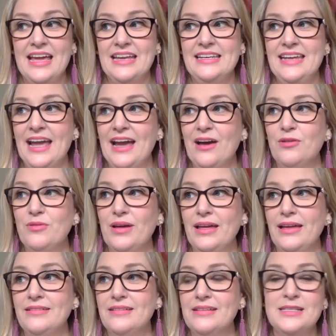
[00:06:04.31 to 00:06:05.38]
Now,
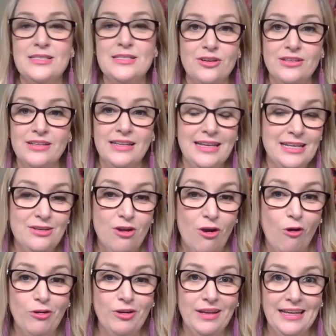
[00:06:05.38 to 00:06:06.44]
it's certainly
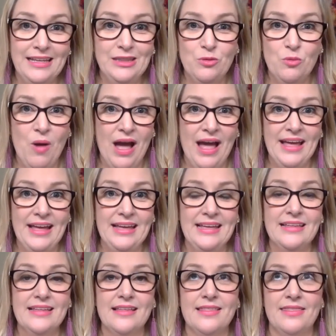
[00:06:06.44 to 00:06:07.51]
not in the way
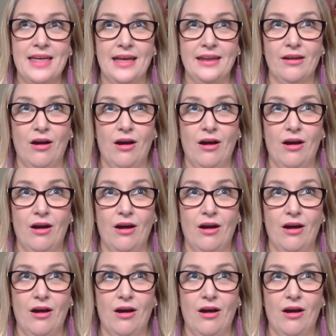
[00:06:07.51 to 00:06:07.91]
that